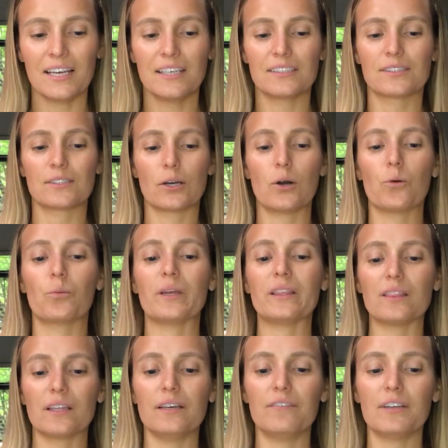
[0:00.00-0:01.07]
So we
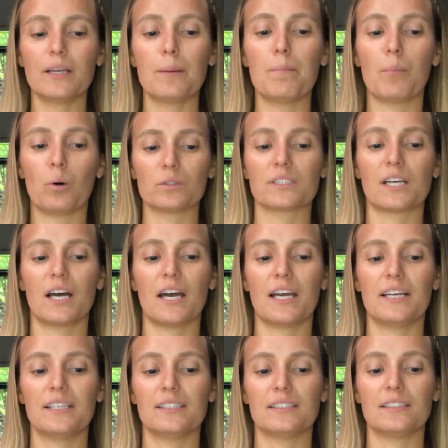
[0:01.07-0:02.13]
live in a
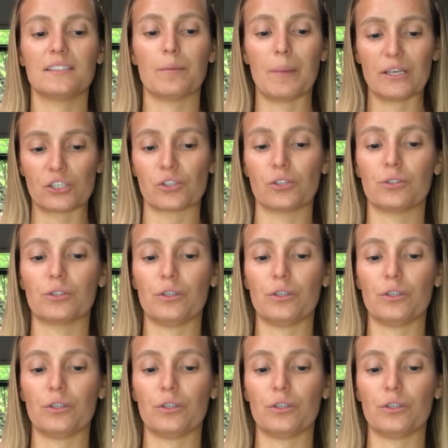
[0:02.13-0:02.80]
multi-dimensional